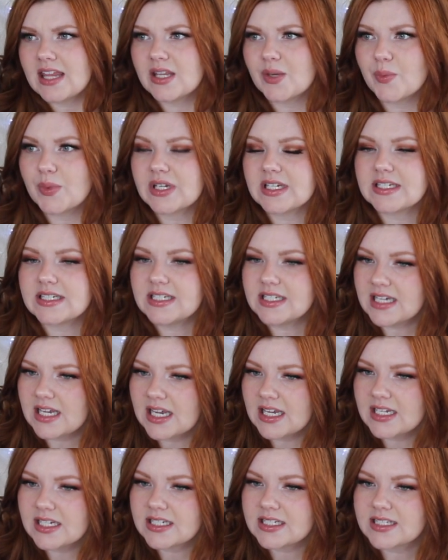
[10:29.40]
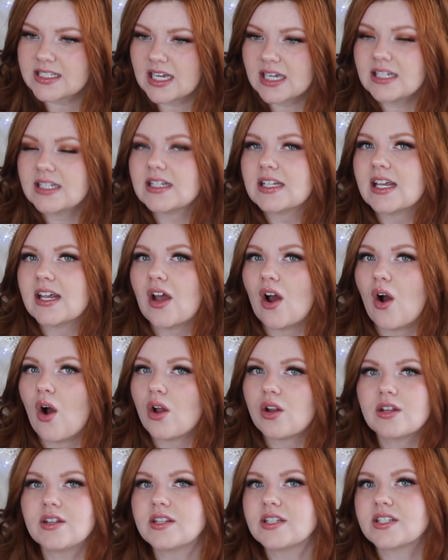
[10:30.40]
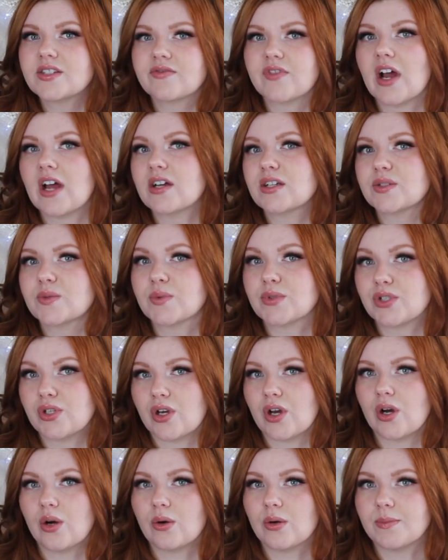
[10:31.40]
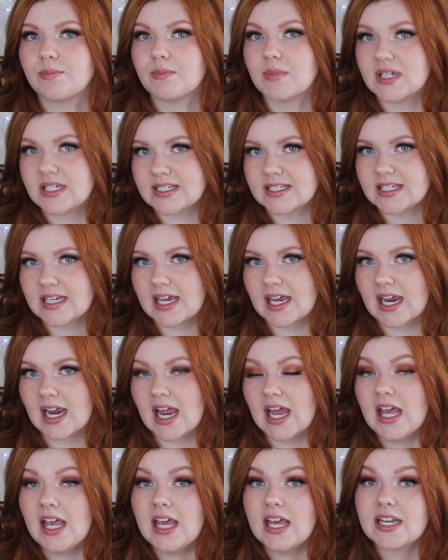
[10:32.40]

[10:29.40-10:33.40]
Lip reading: and then when he did, suddenly all of these files would go missing.